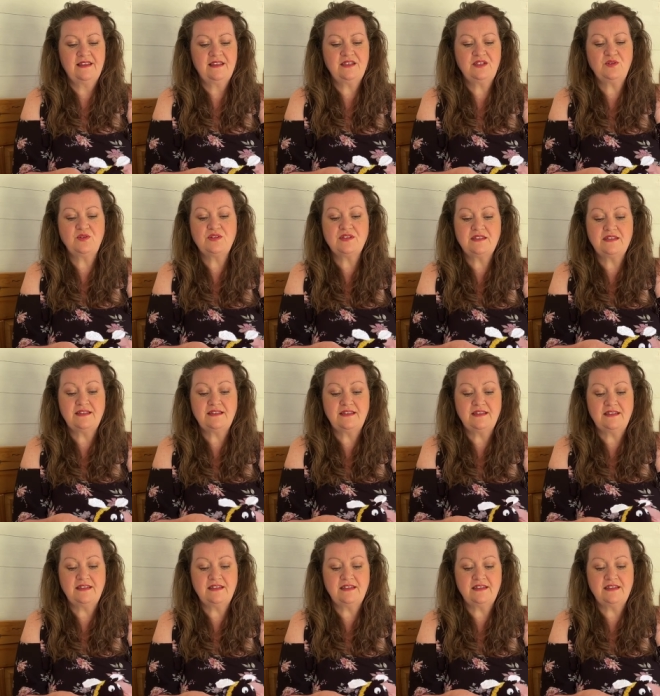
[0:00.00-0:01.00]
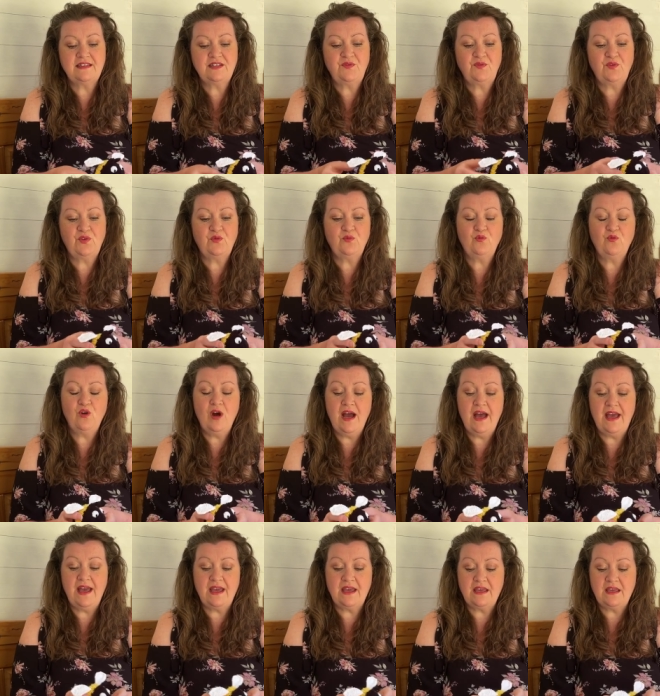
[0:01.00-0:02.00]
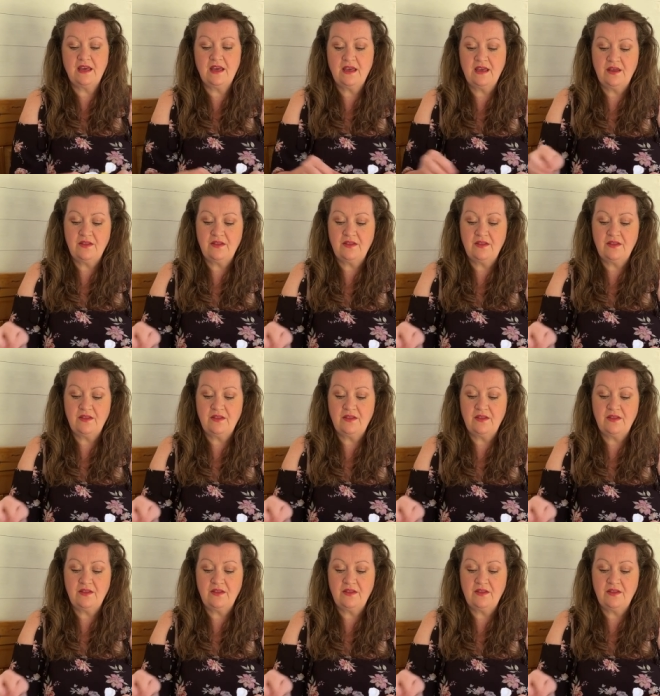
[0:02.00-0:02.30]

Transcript: This one's knitted in a different way.